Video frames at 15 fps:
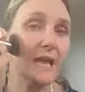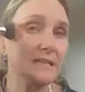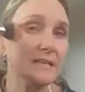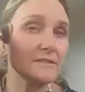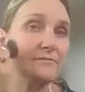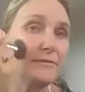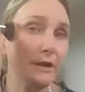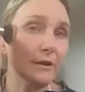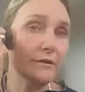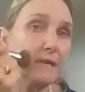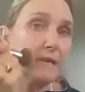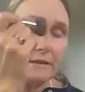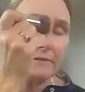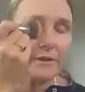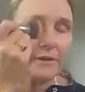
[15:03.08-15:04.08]
and it's
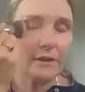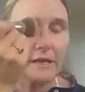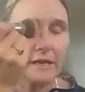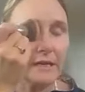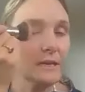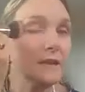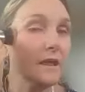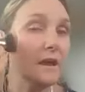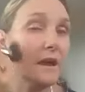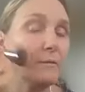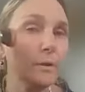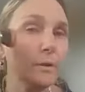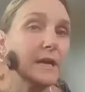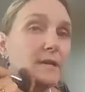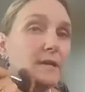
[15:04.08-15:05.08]
very, very
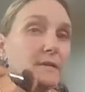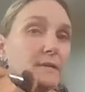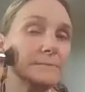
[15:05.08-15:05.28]
lightweight.